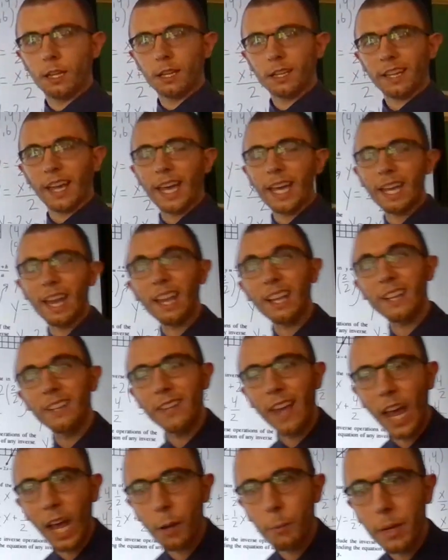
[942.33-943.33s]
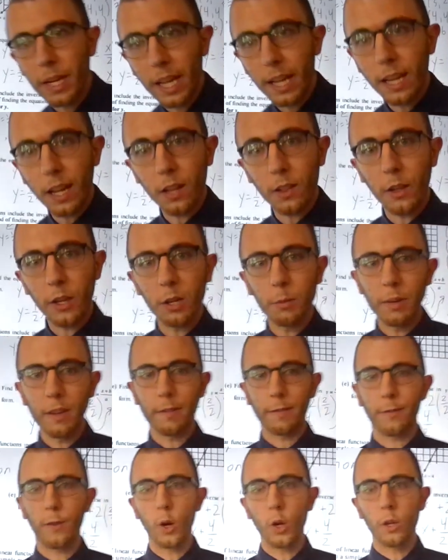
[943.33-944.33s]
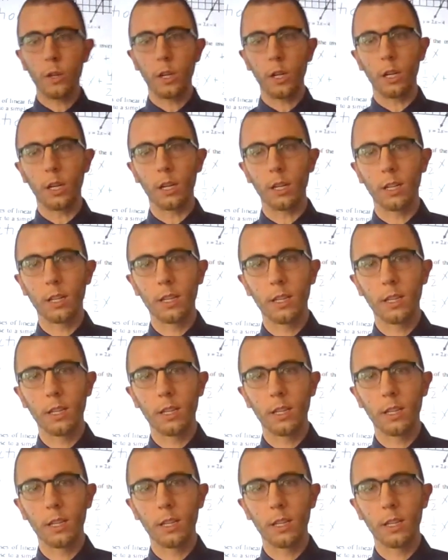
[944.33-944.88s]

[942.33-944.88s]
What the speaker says: Okay, examine it a little bit further.